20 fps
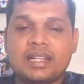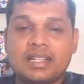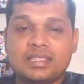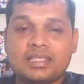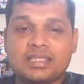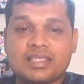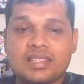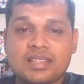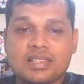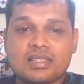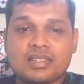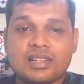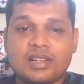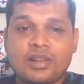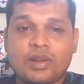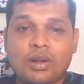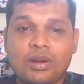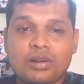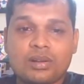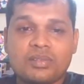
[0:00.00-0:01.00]
discussed a
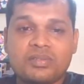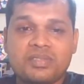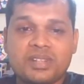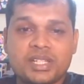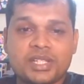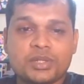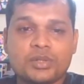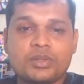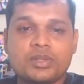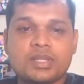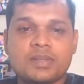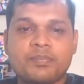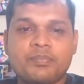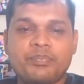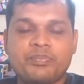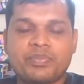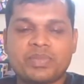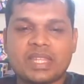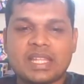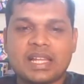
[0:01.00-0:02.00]
lot of issues.
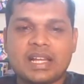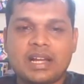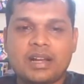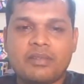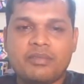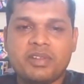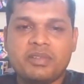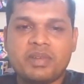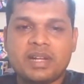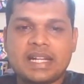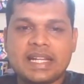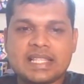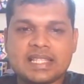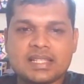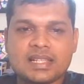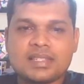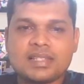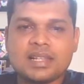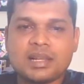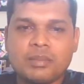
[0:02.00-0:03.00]
We were
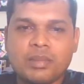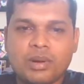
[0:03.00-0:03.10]
discussing